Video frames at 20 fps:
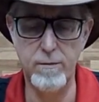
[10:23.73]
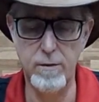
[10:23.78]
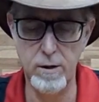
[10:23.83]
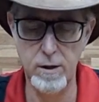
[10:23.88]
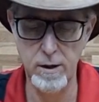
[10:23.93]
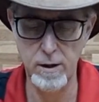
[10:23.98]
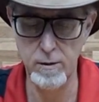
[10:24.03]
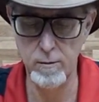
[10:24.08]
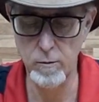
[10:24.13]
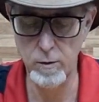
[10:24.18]
you're
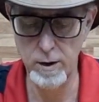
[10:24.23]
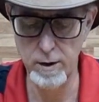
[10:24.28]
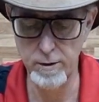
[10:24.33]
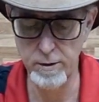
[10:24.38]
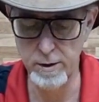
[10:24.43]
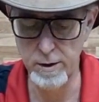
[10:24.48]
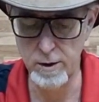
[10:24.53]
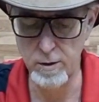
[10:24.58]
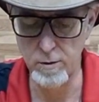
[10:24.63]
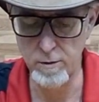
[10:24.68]
going to wear
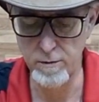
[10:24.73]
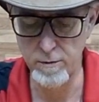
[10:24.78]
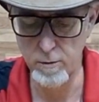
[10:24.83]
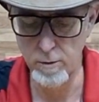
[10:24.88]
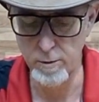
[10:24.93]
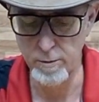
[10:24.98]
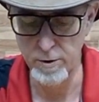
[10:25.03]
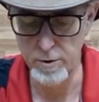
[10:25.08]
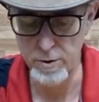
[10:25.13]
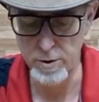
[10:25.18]
the
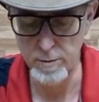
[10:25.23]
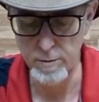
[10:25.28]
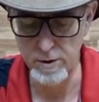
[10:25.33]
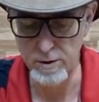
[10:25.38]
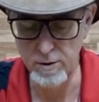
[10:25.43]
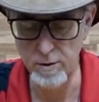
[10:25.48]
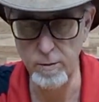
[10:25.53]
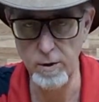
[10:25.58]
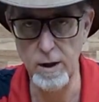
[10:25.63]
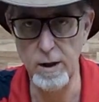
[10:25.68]
uniform, there should be
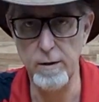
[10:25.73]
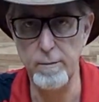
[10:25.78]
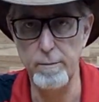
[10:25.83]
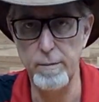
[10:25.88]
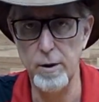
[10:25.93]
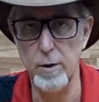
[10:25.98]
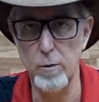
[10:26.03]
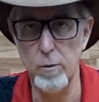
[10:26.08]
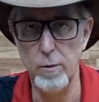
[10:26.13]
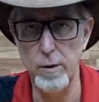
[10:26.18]
some kind of
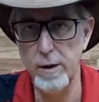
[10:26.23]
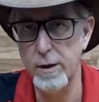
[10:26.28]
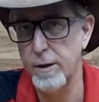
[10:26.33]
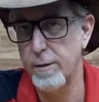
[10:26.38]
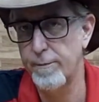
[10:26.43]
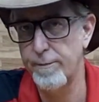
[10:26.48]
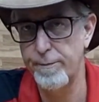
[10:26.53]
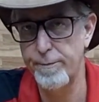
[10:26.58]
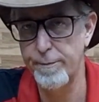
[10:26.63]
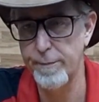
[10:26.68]
belt with it,
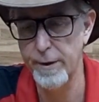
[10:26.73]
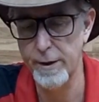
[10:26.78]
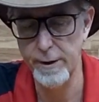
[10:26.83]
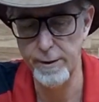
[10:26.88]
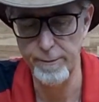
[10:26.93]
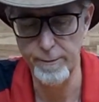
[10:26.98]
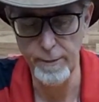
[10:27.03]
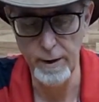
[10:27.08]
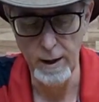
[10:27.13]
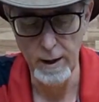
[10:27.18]
but
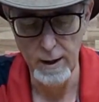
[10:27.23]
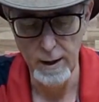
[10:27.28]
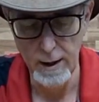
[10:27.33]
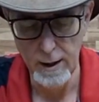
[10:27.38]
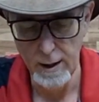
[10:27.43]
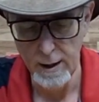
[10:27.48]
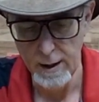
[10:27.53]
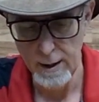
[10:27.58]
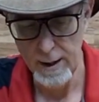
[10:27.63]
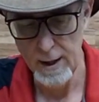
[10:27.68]

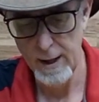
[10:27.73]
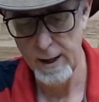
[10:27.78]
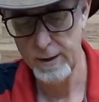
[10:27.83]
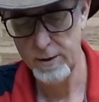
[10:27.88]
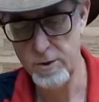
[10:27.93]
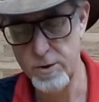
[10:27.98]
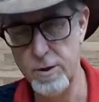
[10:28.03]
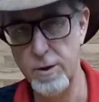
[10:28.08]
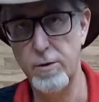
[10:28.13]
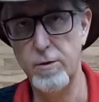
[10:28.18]

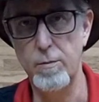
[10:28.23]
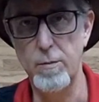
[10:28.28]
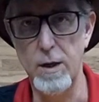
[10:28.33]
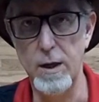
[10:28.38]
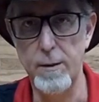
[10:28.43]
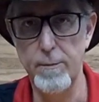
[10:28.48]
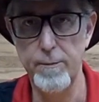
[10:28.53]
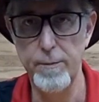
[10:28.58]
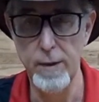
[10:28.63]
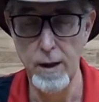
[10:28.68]
that's just
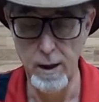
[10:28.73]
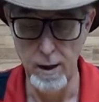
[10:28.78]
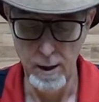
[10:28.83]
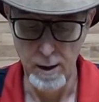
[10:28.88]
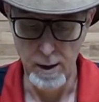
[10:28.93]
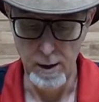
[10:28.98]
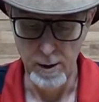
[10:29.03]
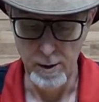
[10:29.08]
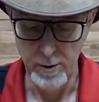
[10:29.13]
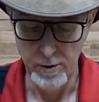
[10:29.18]
me.
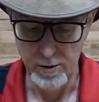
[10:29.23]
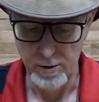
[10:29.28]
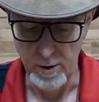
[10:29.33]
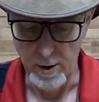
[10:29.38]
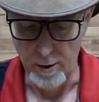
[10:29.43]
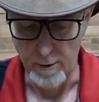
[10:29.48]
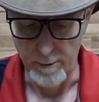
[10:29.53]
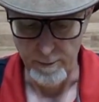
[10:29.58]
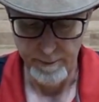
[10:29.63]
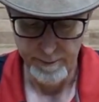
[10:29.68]

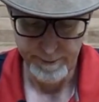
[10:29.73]
So,